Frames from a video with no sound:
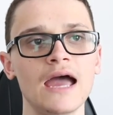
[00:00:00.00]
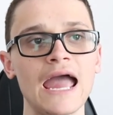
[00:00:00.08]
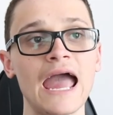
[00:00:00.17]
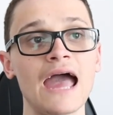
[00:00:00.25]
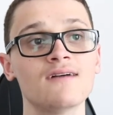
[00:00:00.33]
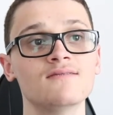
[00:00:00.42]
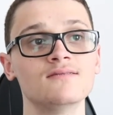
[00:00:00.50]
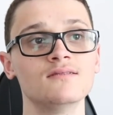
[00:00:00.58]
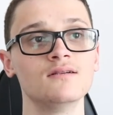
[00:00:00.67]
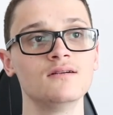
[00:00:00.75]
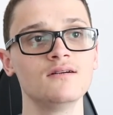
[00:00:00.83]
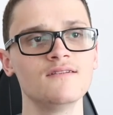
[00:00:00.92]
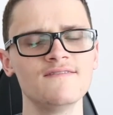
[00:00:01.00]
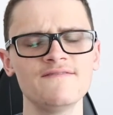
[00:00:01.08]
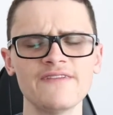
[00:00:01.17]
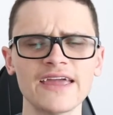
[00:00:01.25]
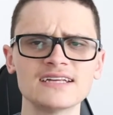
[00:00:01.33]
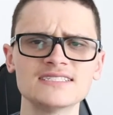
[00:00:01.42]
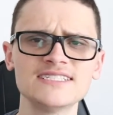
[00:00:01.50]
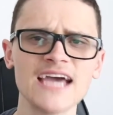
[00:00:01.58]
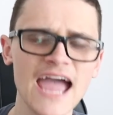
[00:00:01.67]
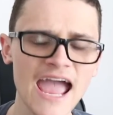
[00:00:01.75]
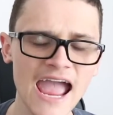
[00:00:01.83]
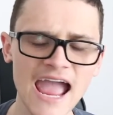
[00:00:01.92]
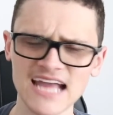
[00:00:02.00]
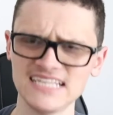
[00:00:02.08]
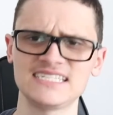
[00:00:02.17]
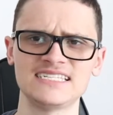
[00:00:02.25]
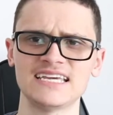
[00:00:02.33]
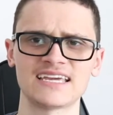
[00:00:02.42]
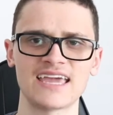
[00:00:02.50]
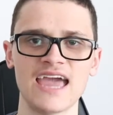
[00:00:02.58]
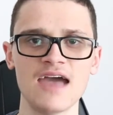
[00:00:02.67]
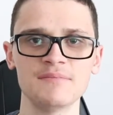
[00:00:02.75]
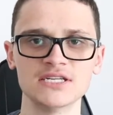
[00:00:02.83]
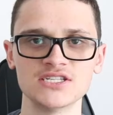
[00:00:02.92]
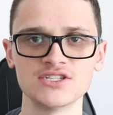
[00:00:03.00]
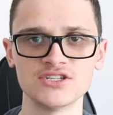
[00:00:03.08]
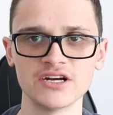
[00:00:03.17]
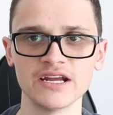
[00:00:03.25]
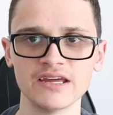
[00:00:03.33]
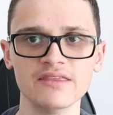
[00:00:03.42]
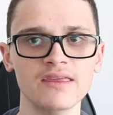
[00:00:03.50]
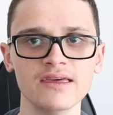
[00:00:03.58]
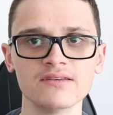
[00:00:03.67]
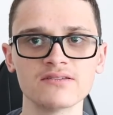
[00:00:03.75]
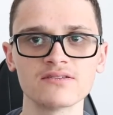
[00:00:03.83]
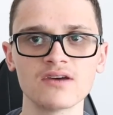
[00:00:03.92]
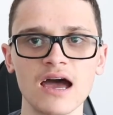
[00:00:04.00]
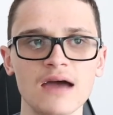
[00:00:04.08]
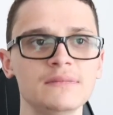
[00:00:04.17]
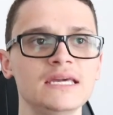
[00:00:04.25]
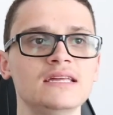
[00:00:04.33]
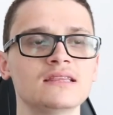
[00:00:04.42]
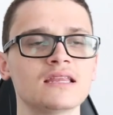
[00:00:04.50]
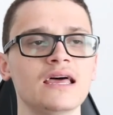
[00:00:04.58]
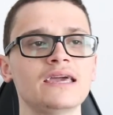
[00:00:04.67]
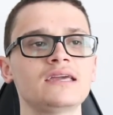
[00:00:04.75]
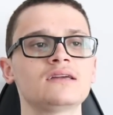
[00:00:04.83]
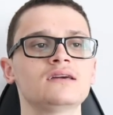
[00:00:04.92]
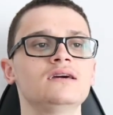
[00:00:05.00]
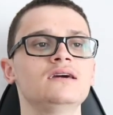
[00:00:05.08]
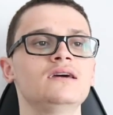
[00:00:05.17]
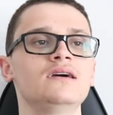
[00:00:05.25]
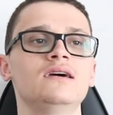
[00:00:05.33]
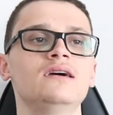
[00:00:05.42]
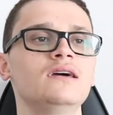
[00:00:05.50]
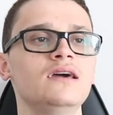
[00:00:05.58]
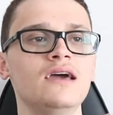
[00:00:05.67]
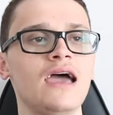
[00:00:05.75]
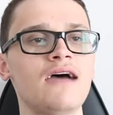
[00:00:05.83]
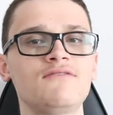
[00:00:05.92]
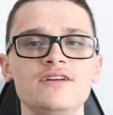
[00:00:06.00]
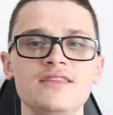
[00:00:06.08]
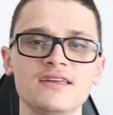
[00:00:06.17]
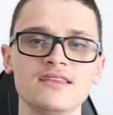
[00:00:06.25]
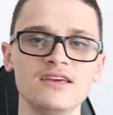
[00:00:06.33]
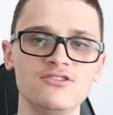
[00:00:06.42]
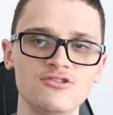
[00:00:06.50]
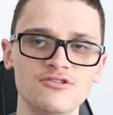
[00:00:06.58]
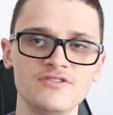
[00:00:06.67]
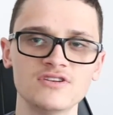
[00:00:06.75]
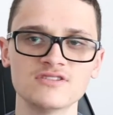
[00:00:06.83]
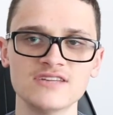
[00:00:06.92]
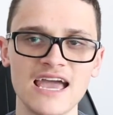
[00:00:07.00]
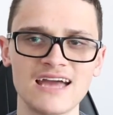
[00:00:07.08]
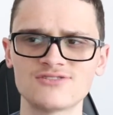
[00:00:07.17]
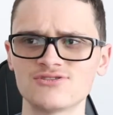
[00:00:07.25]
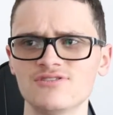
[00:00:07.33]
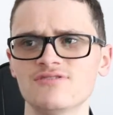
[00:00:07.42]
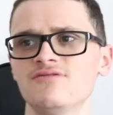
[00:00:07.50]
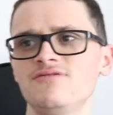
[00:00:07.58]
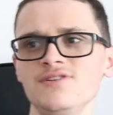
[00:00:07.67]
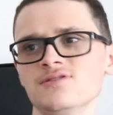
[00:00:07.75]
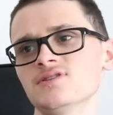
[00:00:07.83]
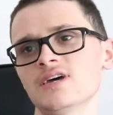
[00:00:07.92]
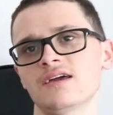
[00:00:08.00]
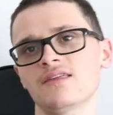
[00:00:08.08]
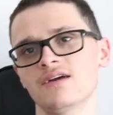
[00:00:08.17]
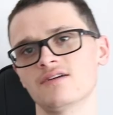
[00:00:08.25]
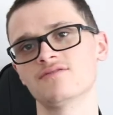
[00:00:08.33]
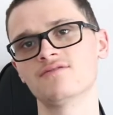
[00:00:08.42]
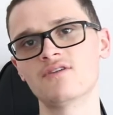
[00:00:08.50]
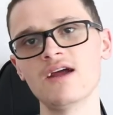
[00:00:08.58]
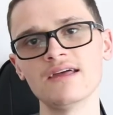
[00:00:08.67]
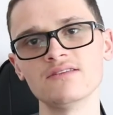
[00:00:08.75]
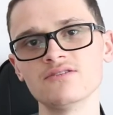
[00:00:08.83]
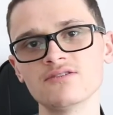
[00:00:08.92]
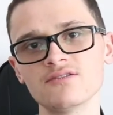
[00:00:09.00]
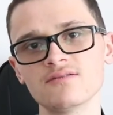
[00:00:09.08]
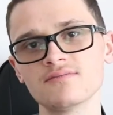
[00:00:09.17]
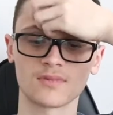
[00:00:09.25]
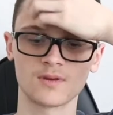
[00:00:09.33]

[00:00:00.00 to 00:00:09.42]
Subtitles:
have fantastic chemistry in this. I mean, like, everything they do, it feels natural. It feels like they're friends.